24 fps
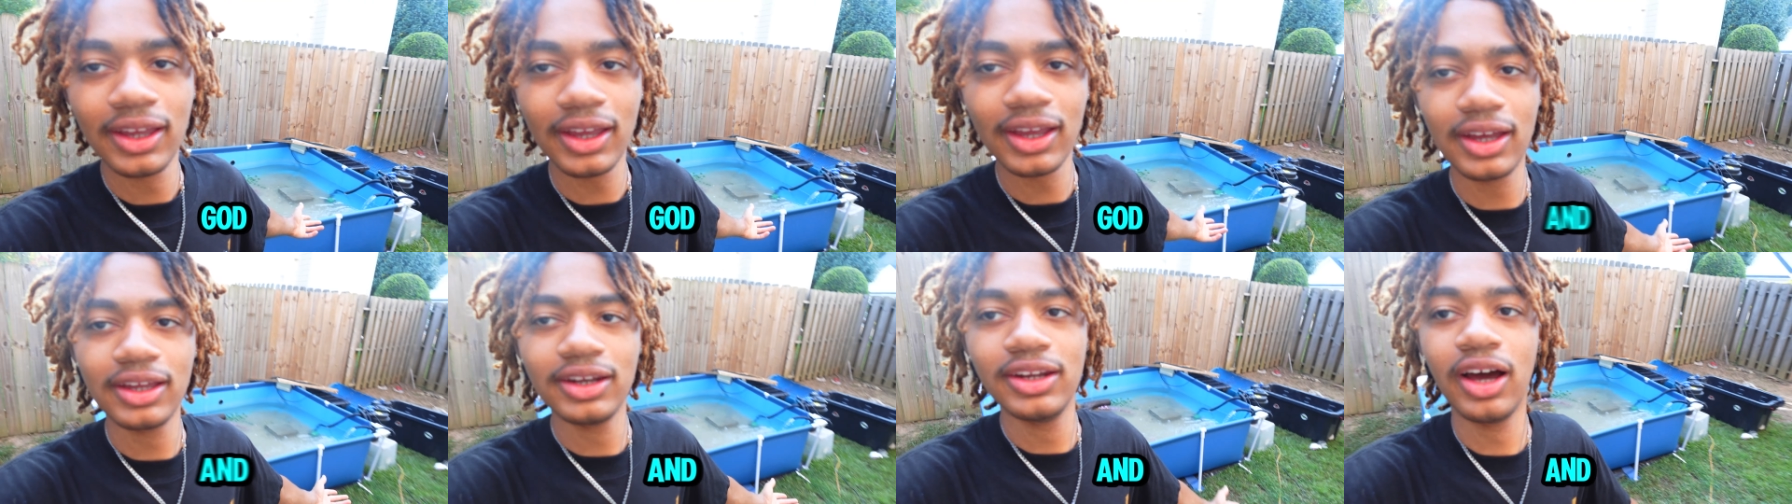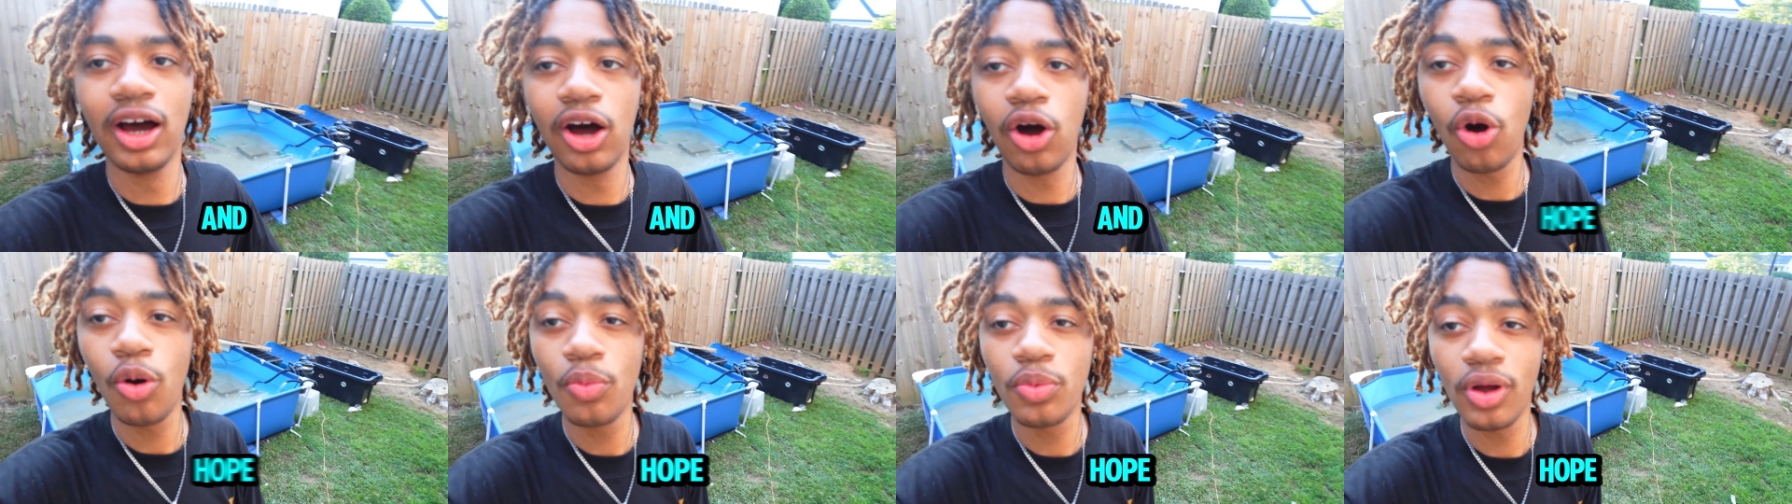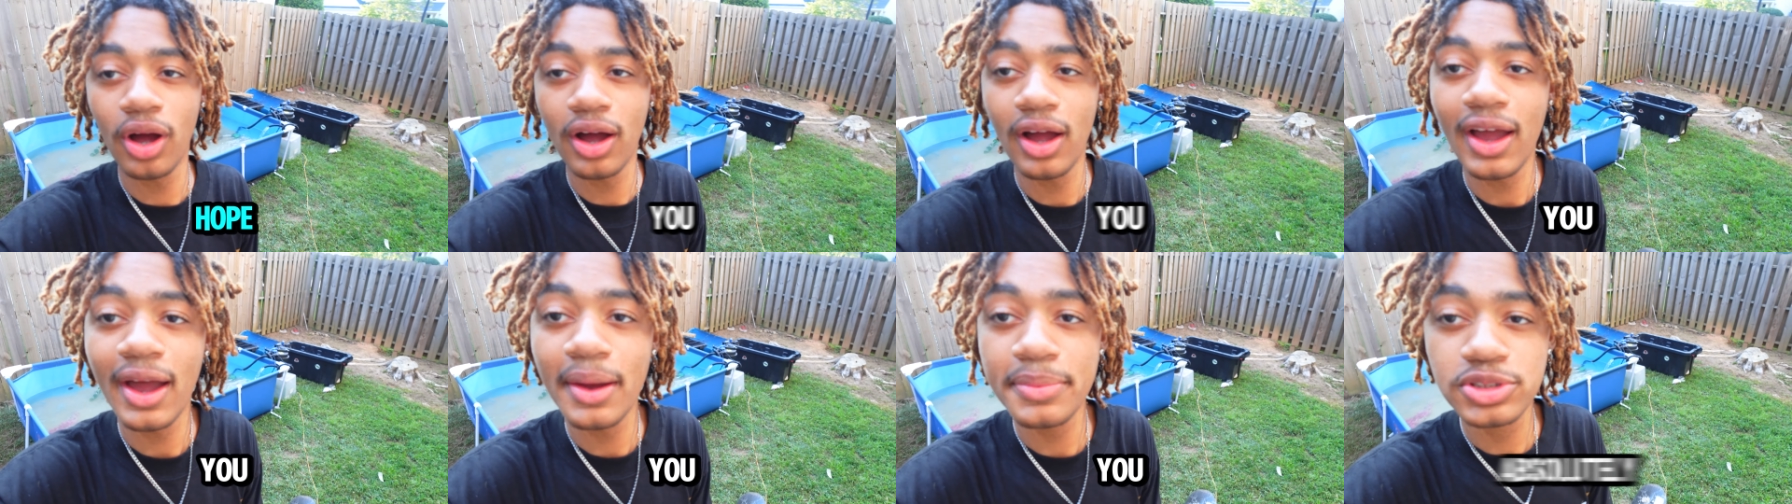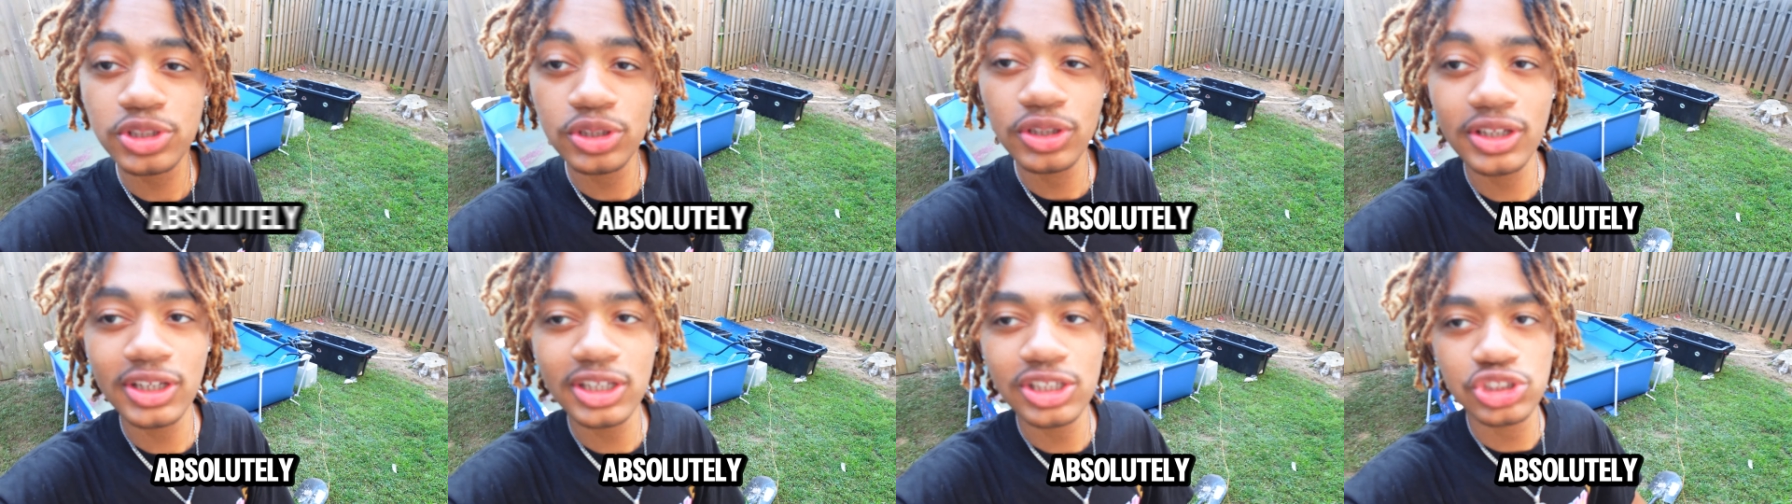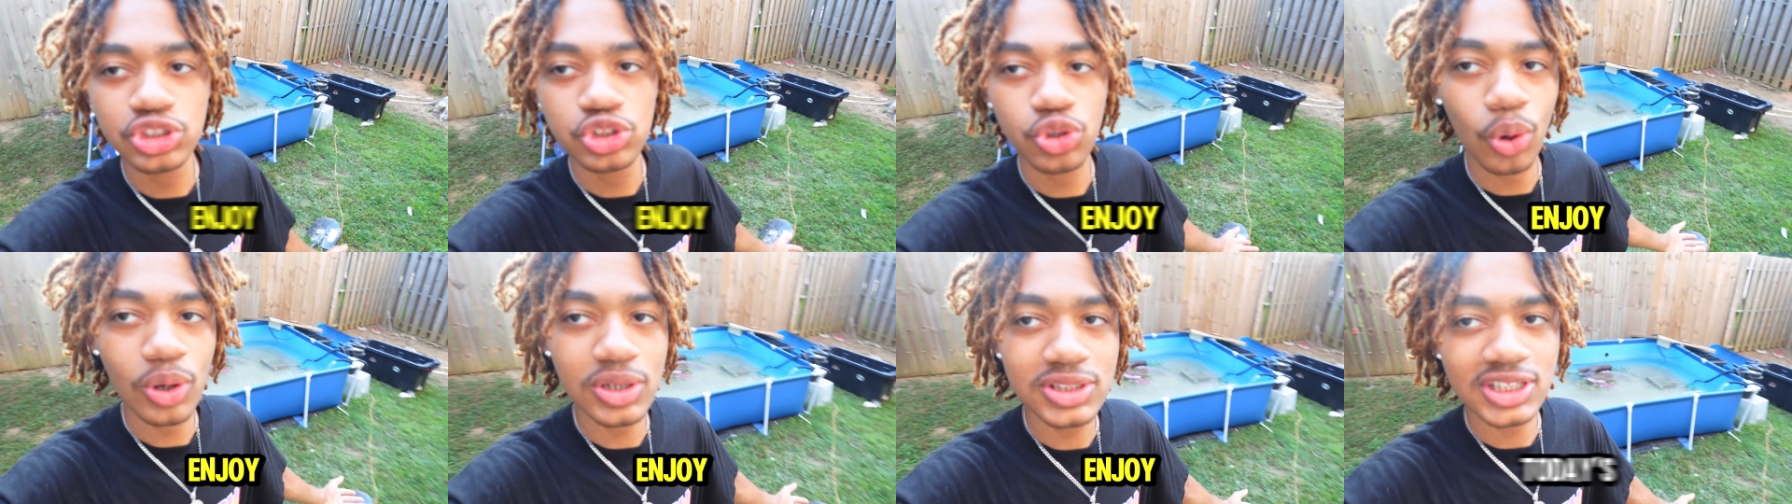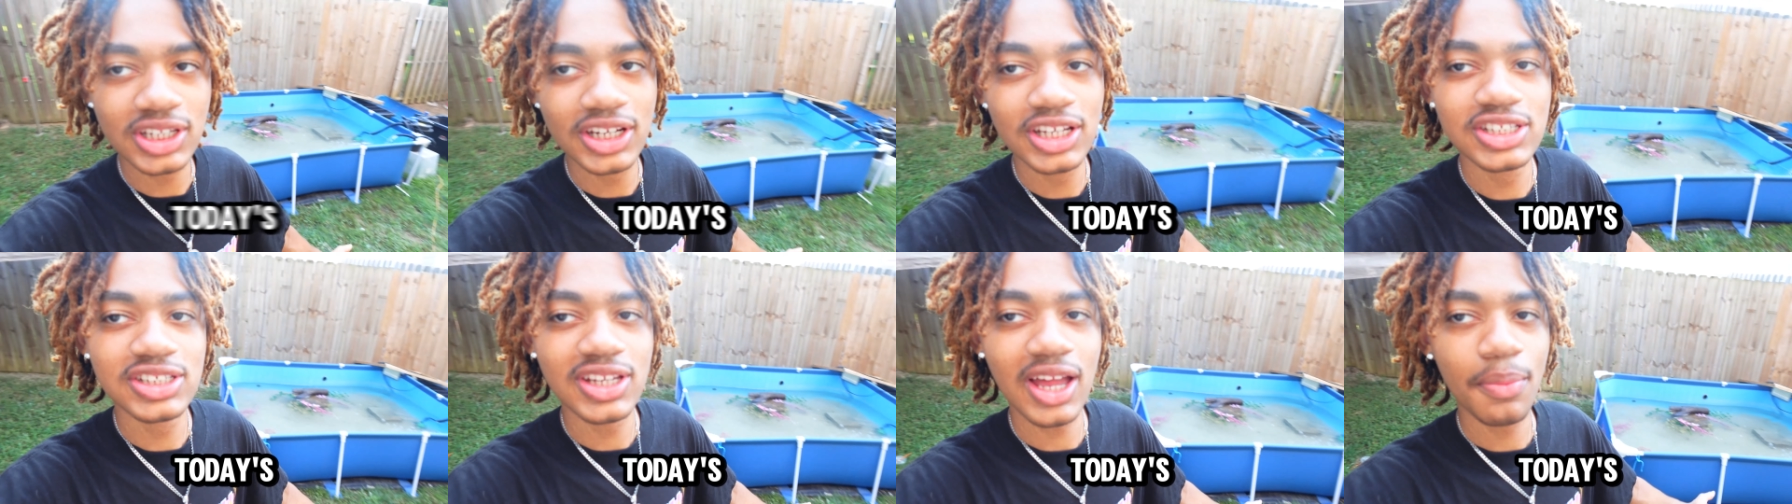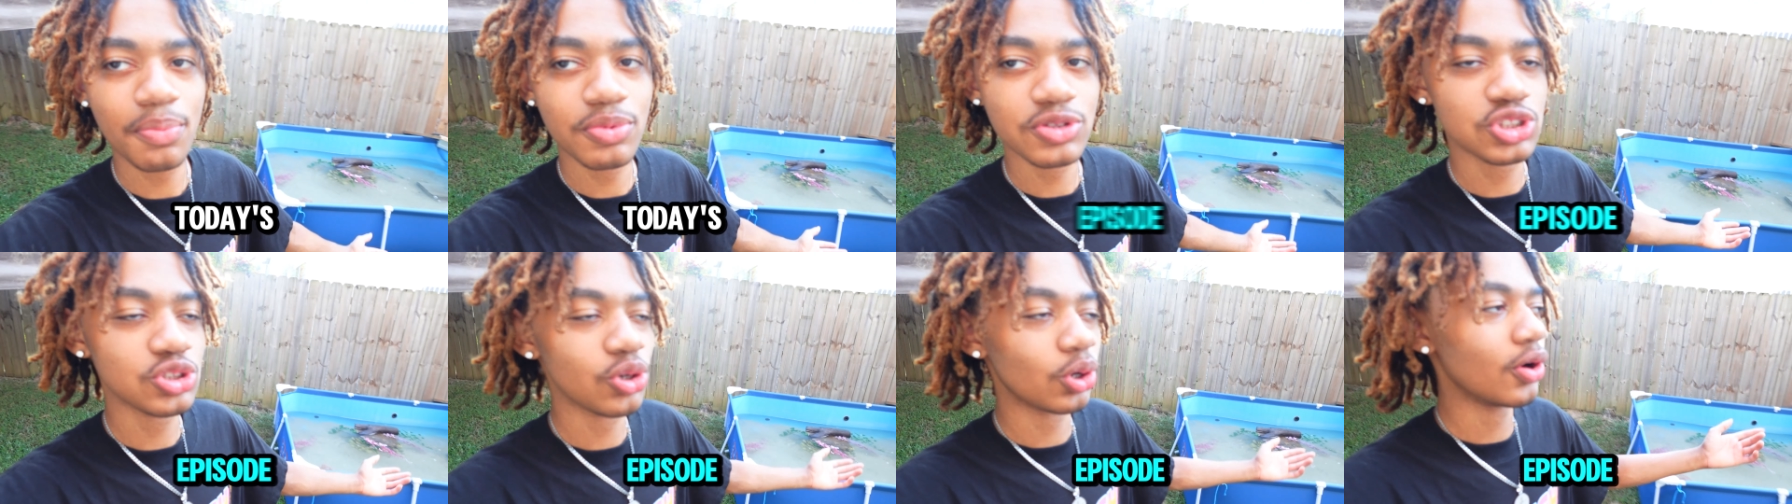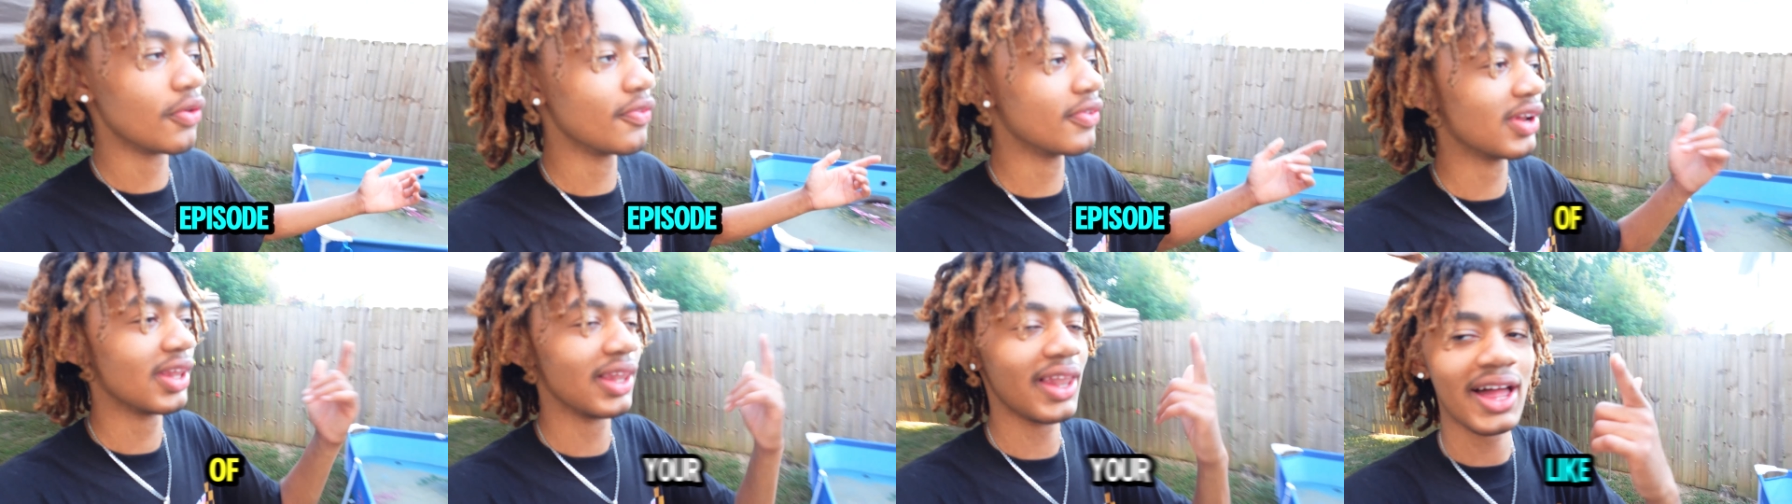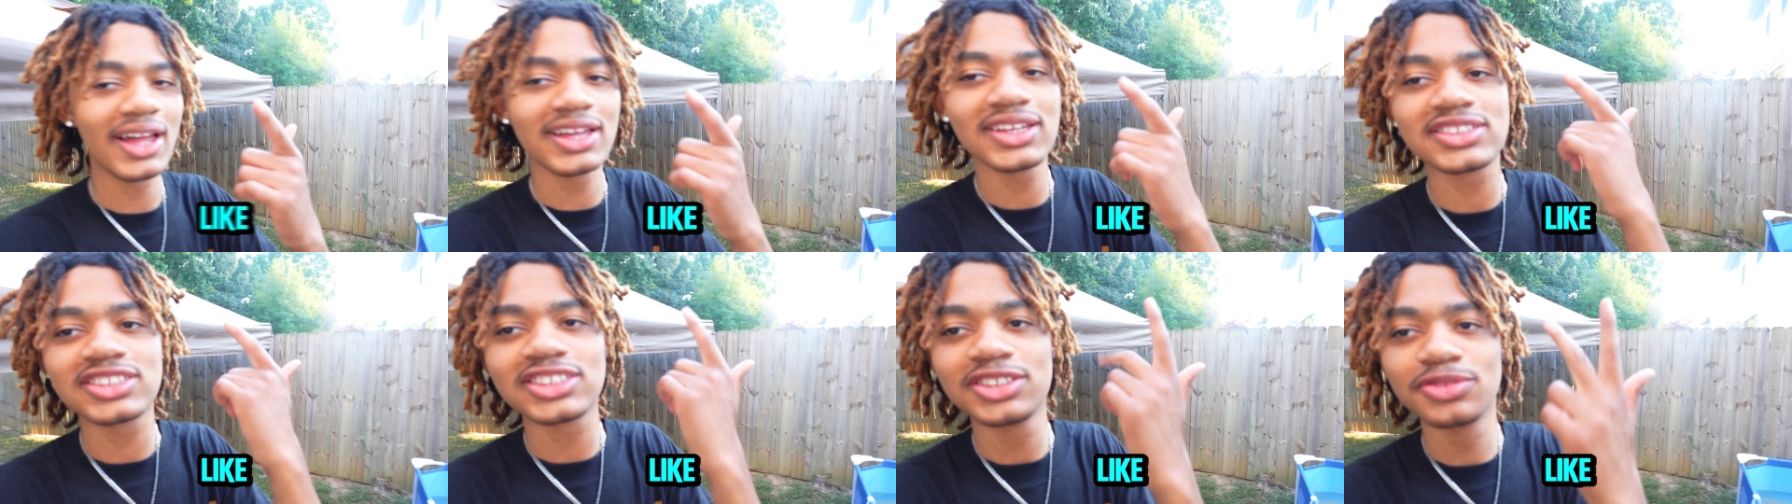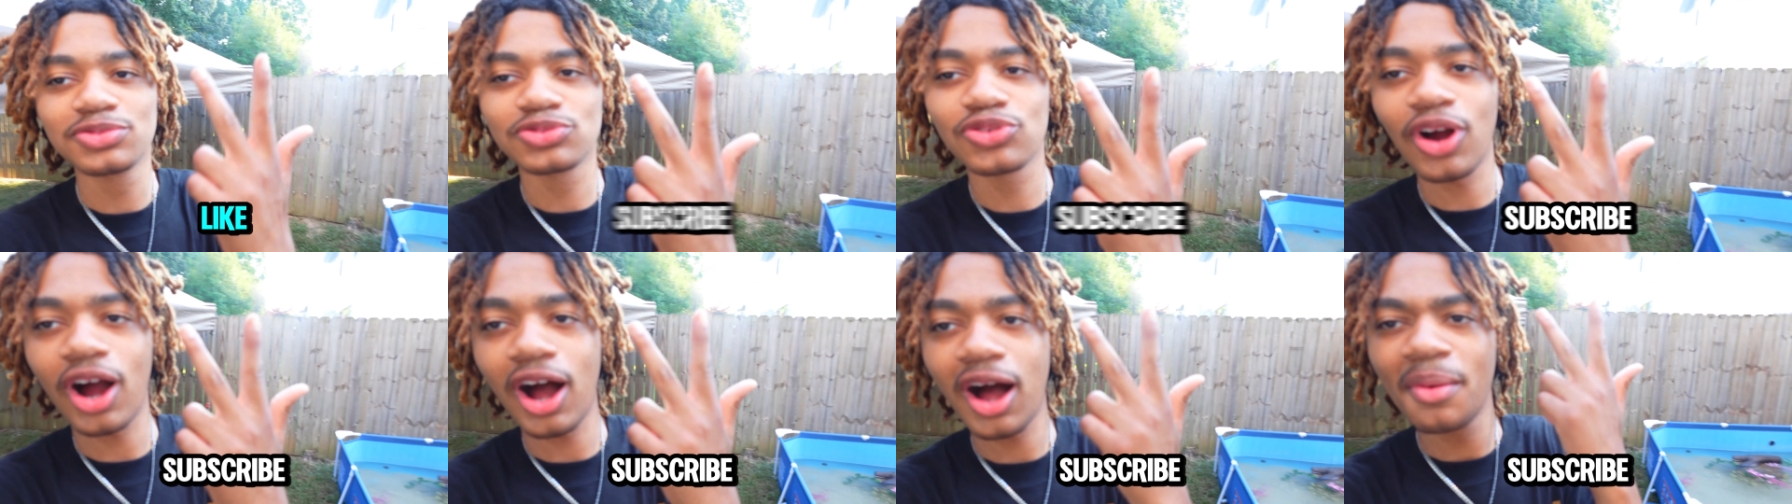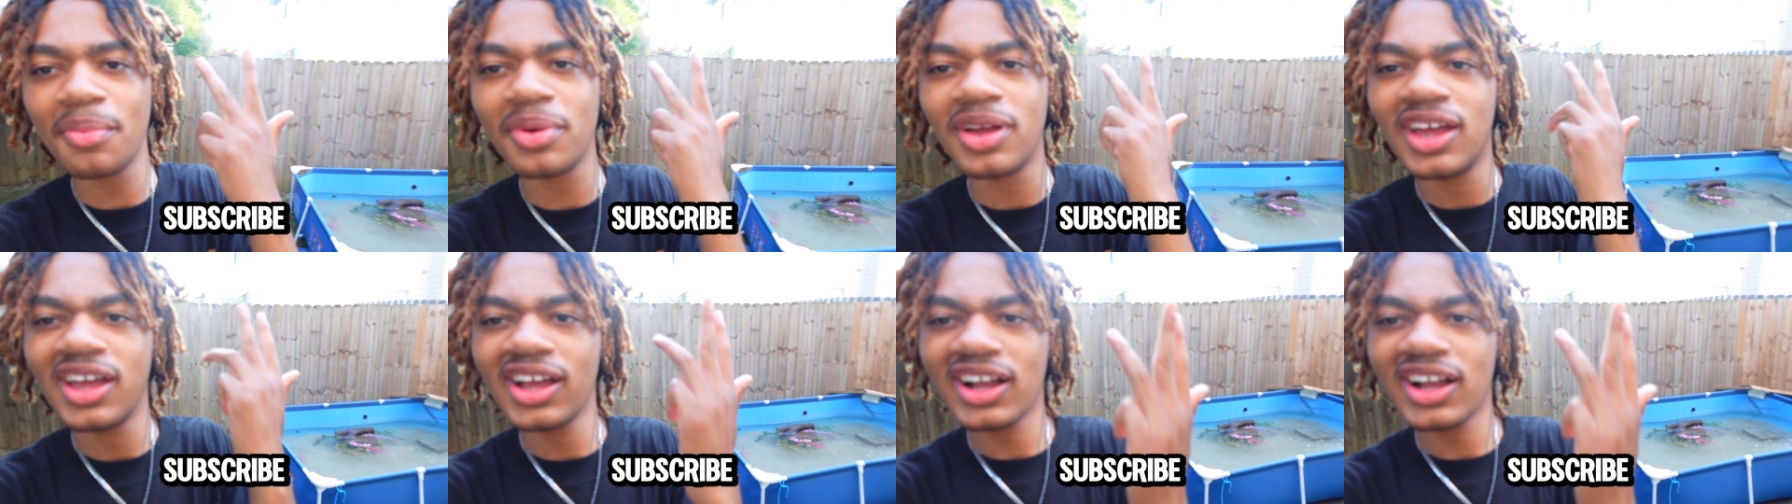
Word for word: and i uh, hope y'all absolutely enjoy today's episode don't forget like subscribe